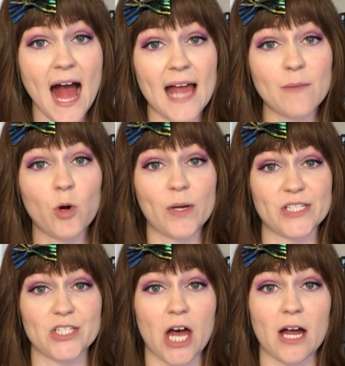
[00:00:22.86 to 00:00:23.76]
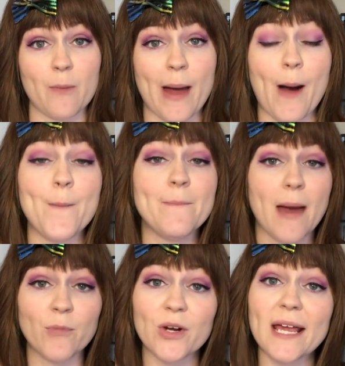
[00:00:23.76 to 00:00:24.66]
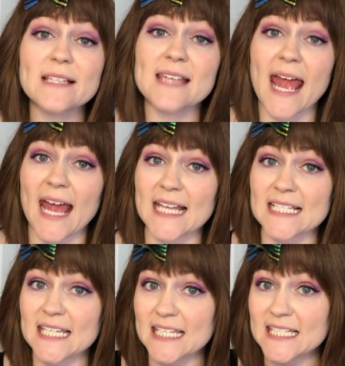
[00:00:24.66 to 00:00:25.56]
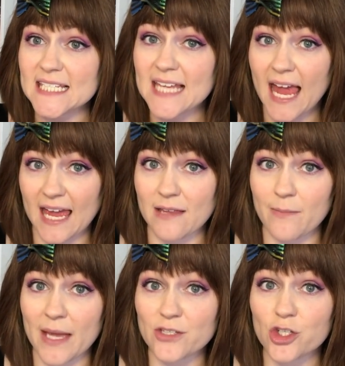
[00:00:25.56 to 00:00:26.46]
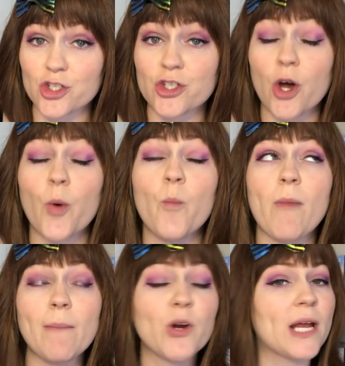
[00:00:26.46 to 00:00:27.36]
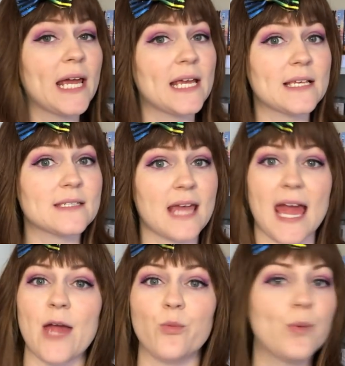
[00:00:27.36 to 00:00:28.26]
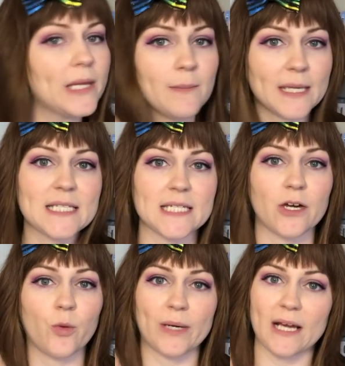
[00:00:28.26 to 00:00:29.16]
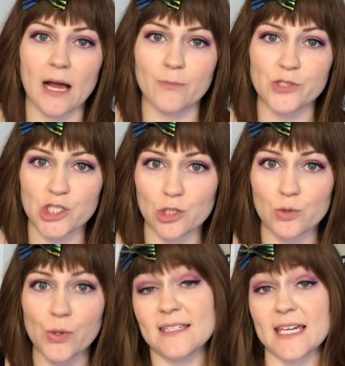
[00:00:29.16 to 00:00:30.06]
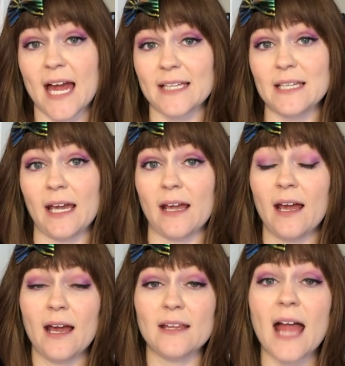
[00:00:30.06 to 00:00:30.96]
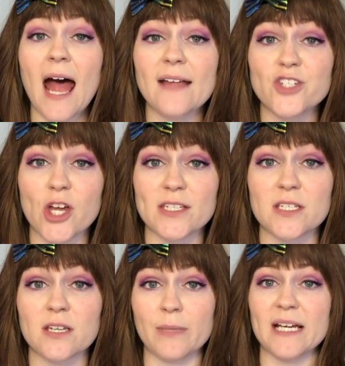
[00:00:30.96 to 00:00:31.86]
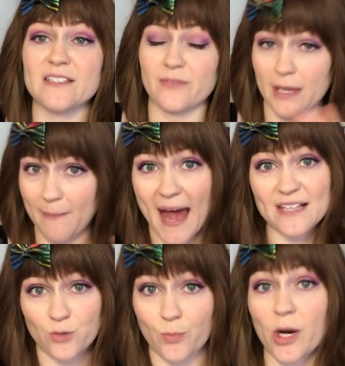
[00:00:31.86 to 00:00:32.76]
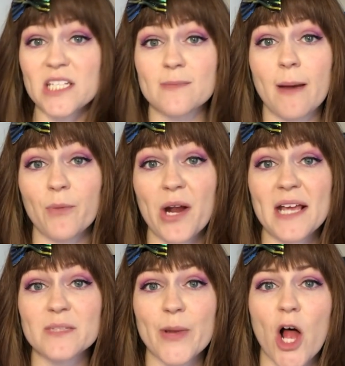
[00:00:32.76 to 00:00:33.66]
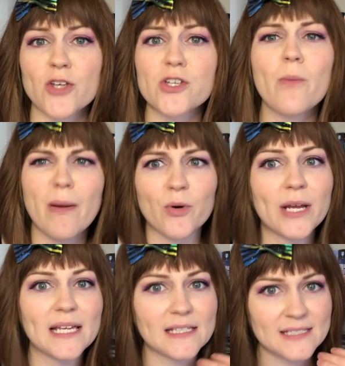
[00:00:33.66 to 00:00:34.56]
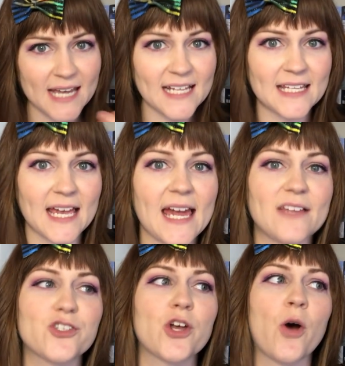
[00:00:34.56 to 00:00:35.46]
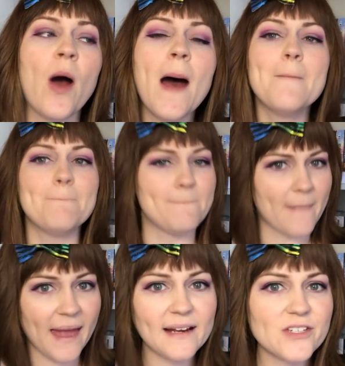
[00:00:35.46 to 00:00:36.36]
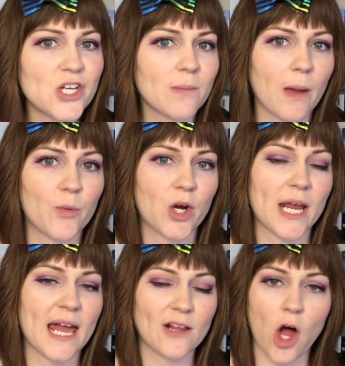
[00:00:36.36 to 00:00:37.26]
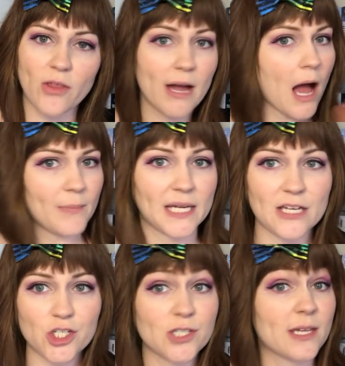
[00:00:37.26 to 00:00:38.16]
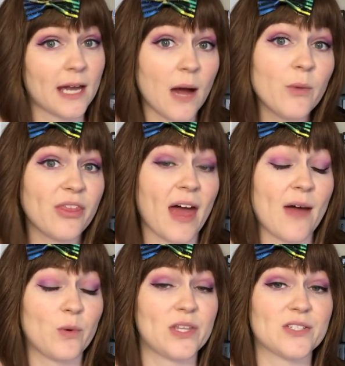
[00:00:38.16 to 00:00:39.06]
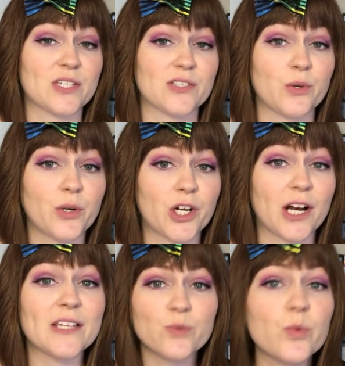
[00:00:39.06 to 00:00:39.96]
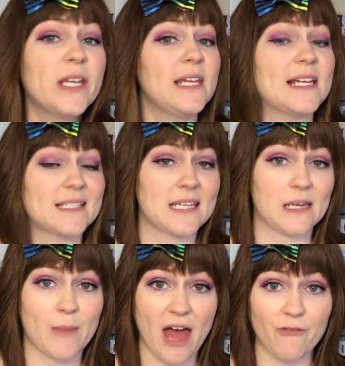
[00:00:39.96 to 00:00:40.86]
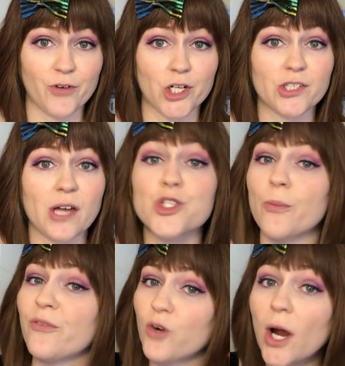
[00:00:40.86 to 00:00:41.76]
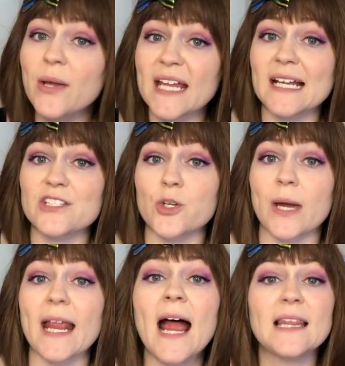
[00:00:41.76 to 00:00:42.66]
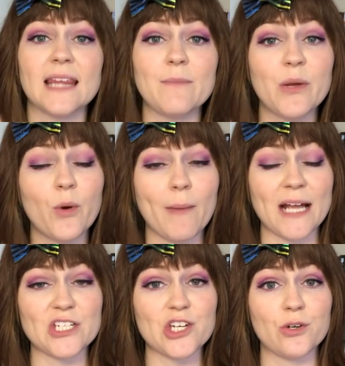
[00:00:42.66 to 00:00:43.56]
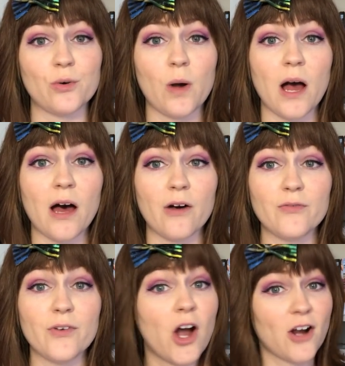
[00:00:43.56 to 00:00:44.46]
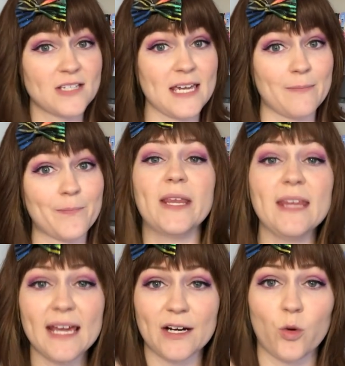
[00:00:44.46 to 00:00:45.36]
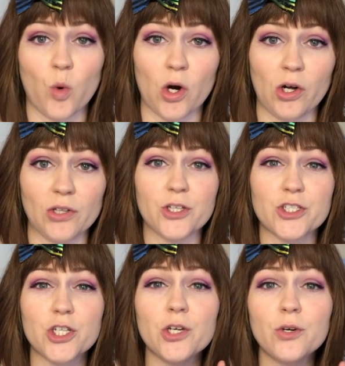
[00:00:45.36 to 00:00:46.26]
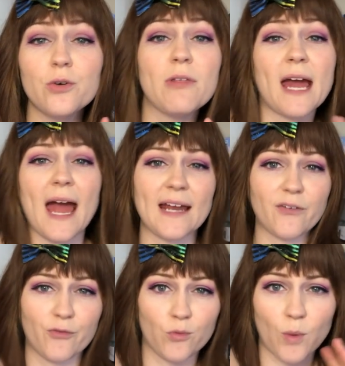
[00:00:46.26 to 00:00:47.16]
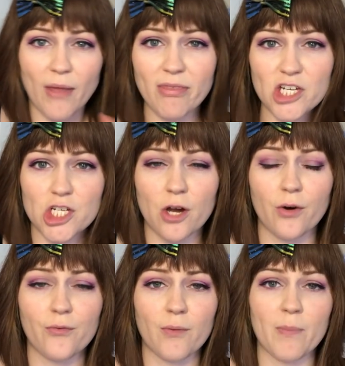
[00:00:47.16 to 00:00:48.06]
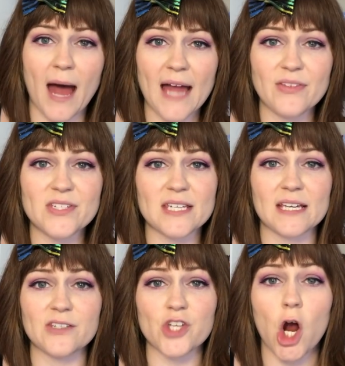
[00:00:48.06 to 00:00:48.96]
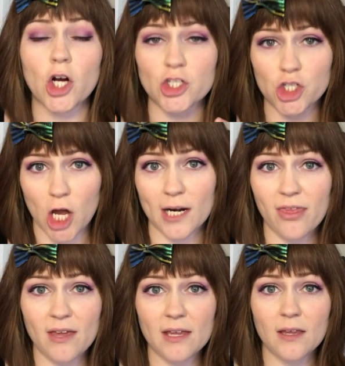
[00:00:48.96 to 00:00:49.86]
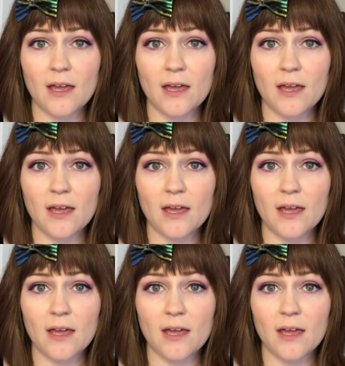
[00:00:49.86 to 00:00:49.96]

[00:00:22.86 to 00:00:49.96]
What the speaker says: I am going to talk about memories and containment. So memory is a really big deal when it comes to DID, not just because of like past repressed memories, but also memory day to day. So managing memory and all the complications that come with that with this disorder is really a team effort. So before I get into it, let me remind you of our team. In the inner world, the two that kind of run the show from behind the scenes are Jonathan,